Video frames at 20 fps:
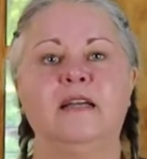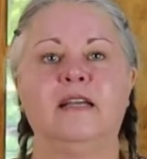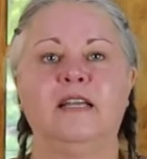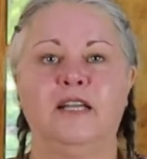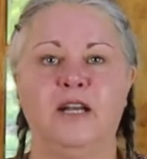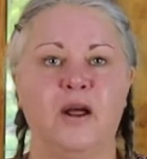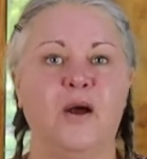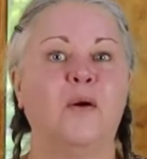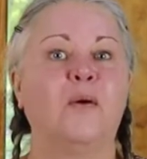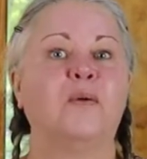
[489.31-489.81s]

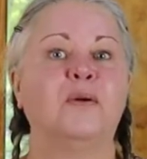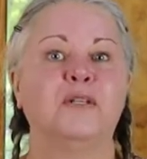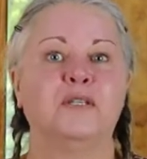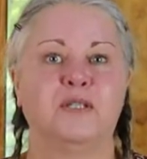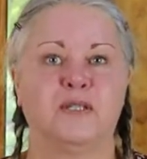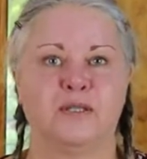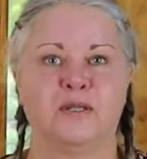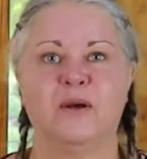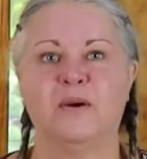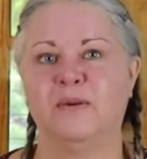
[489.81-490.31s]
you know,
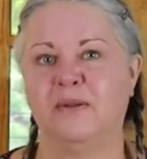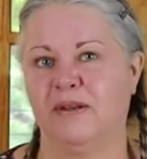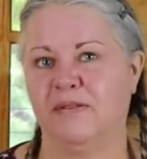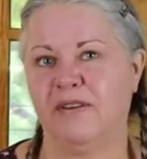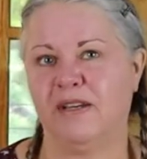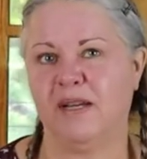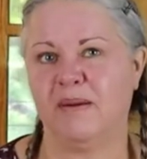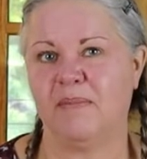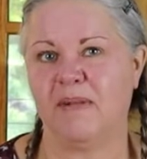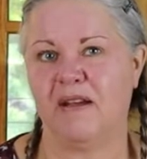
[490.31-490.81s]
slow
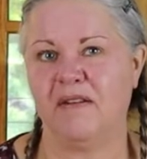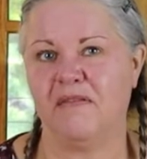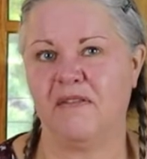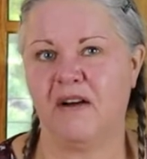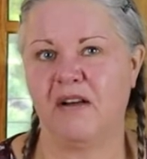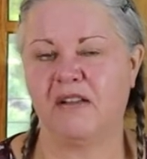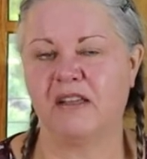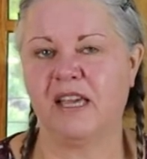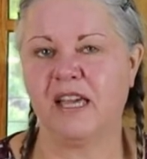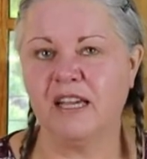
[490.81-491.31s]
living in my
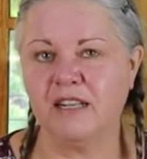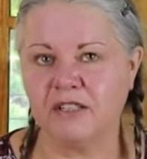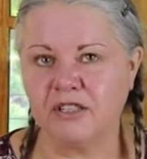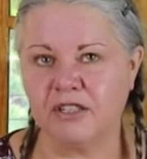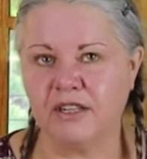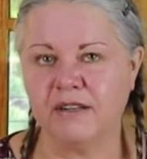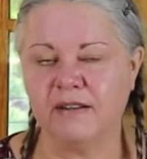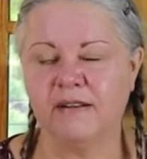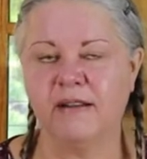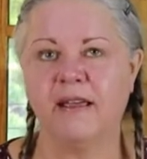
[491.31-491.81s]
fall
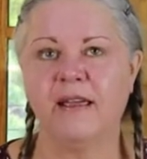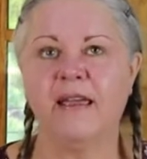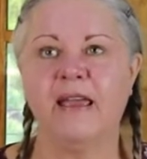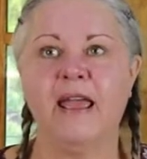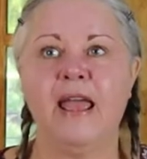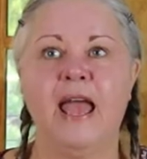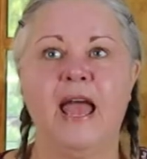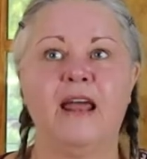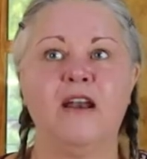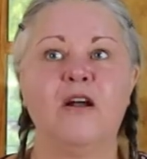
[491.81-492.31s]
kitchen.
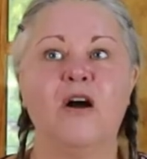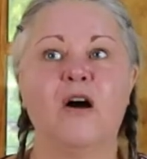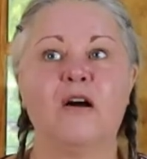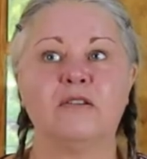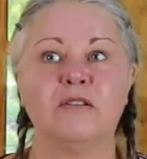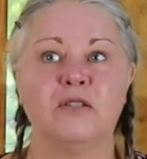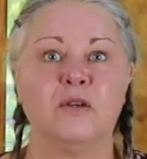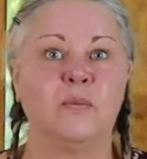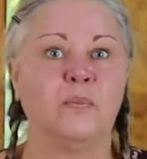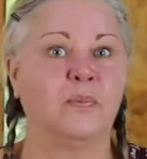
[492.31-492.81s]
And
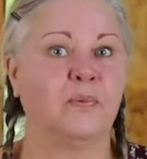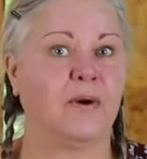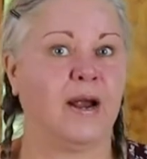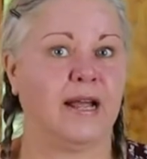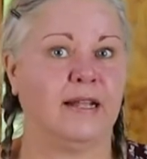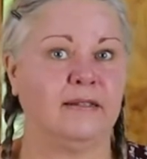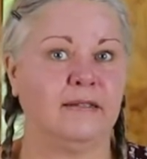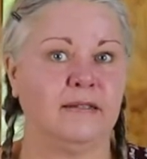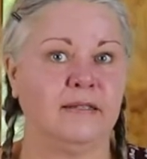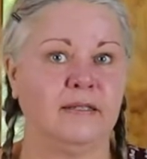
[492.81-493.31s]
also
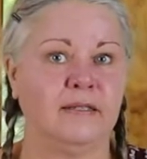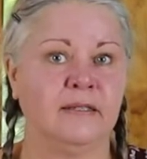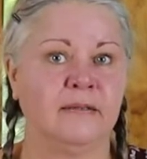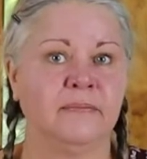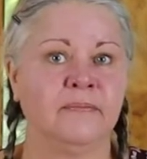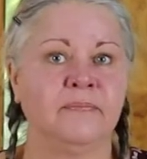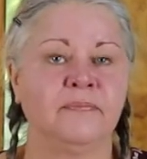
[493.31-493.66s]
breads.